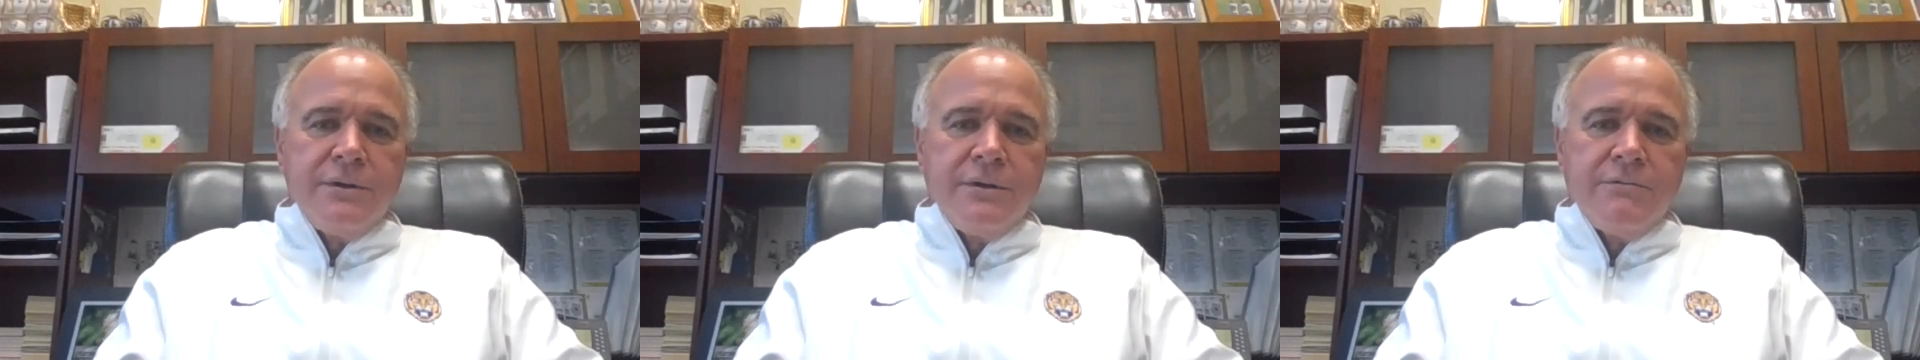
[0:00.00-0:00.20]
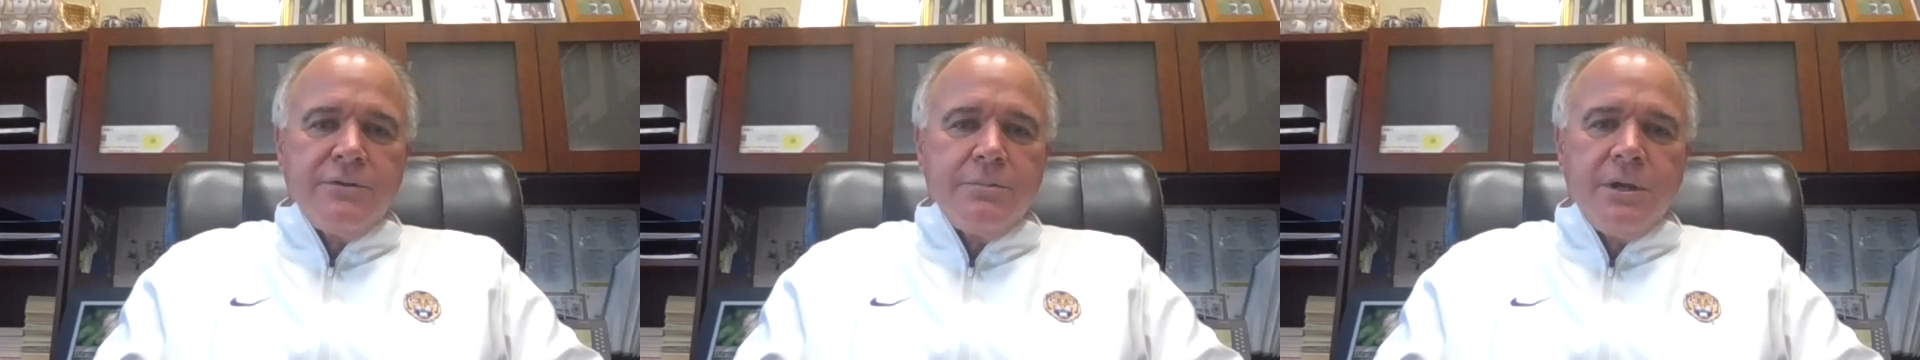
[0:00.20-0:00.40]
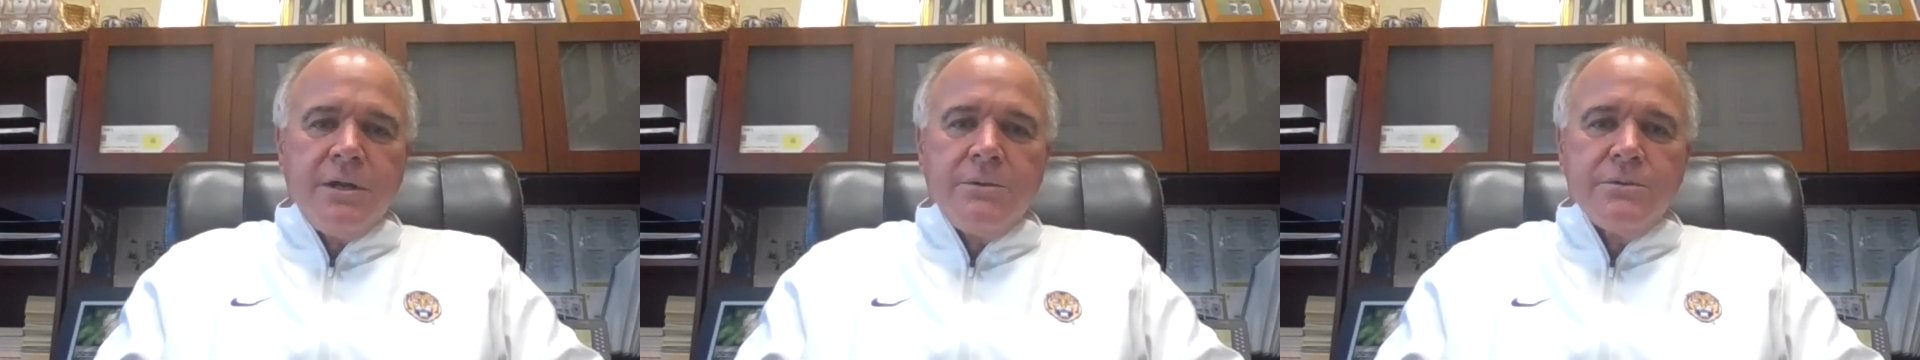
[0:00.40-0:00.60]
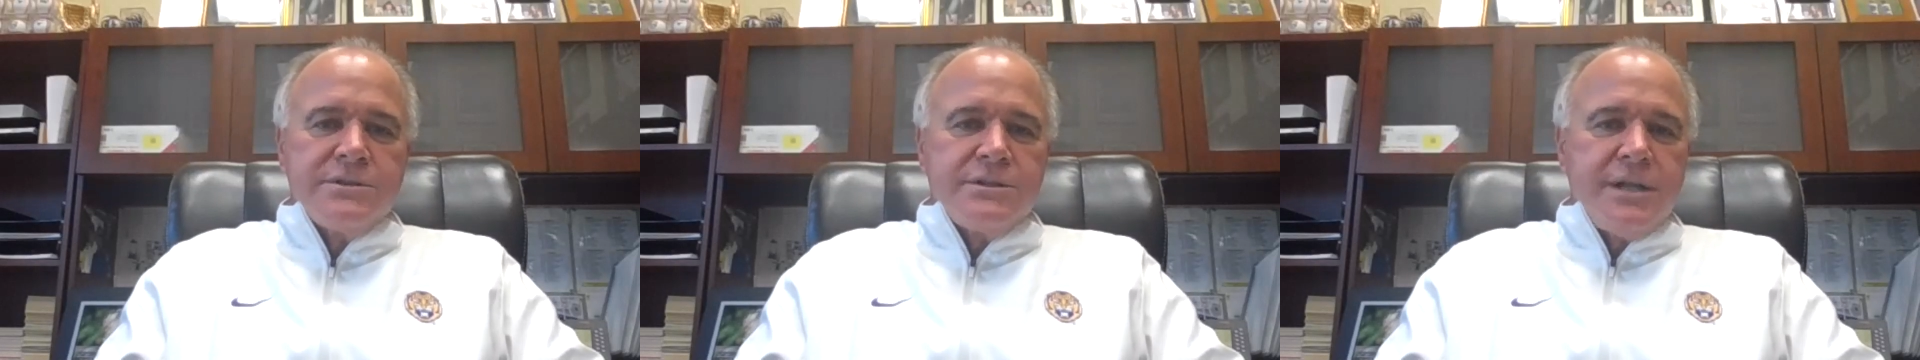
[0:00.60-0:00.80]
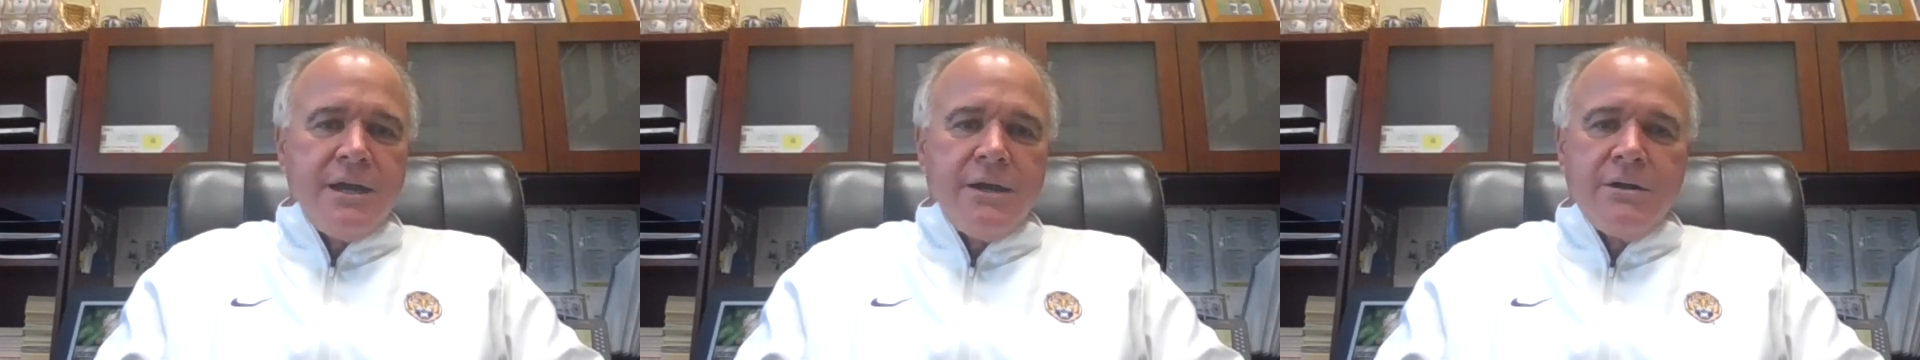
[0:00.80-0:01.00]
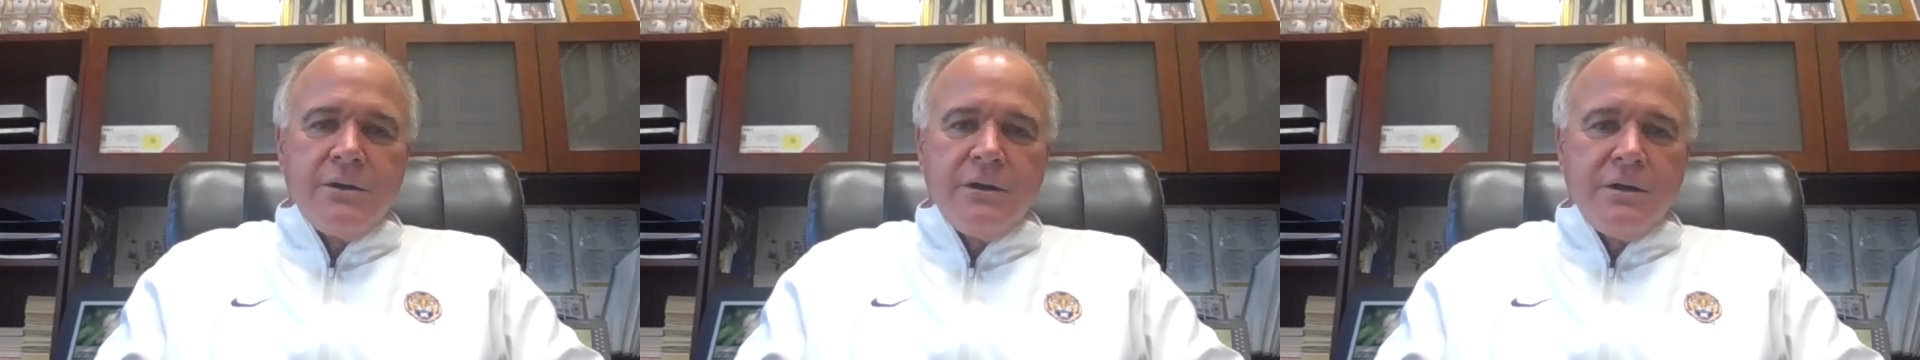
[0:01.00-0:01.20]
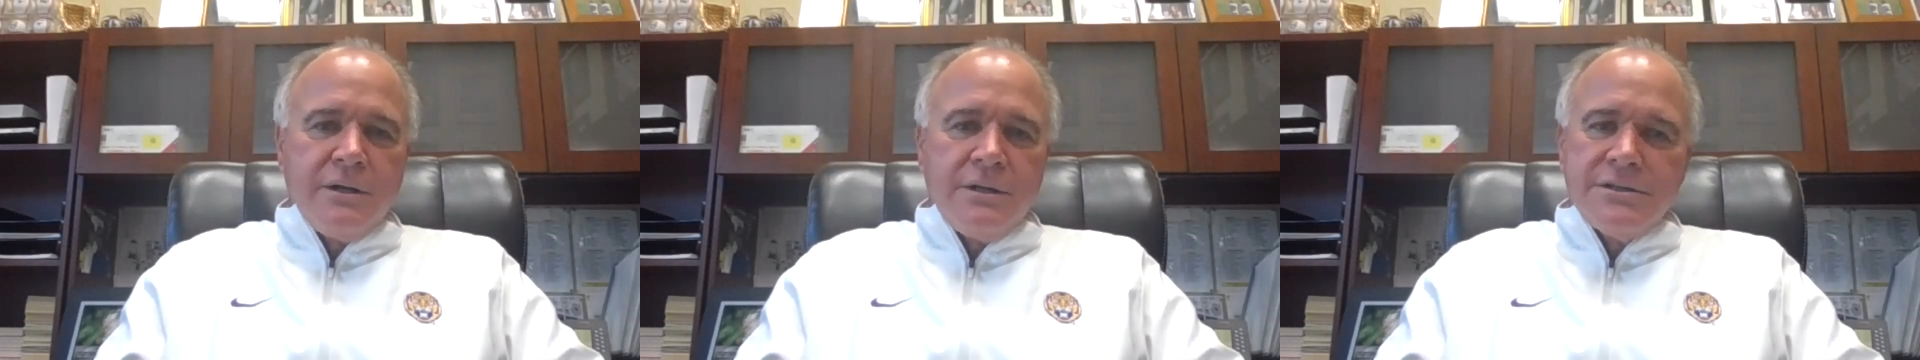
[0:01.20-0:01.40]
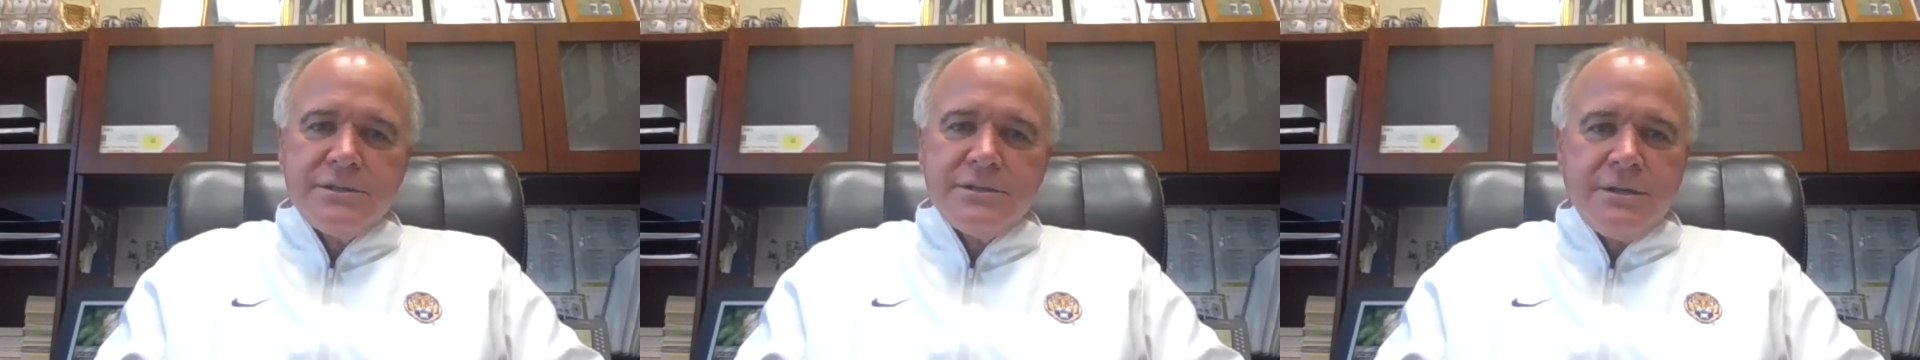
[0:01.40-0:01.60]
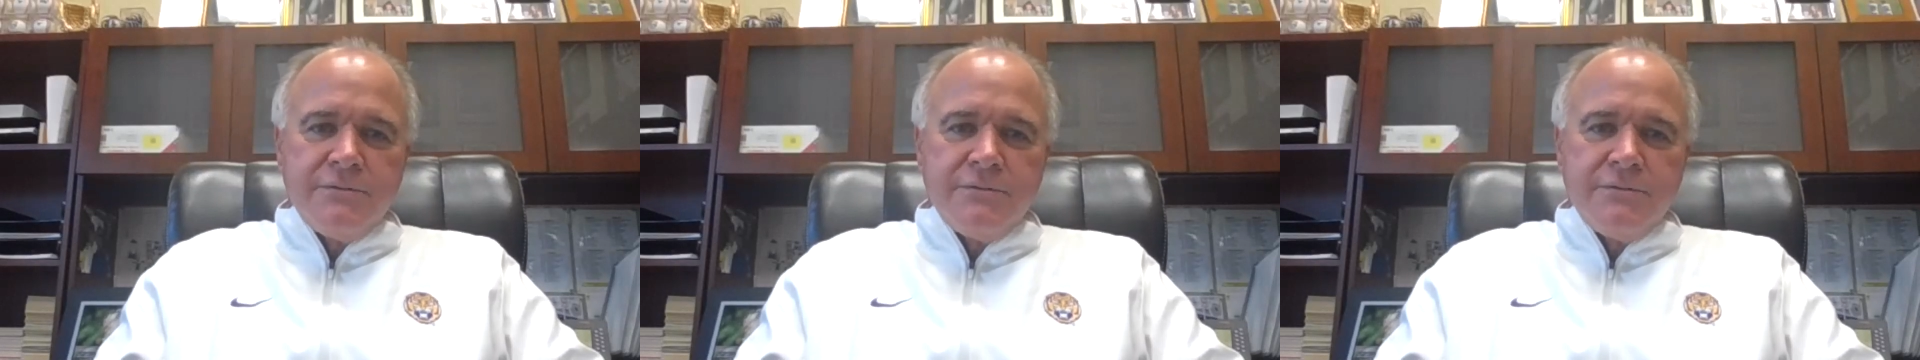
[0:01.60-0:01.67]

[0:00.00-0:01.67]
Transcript: Everybody was down on us.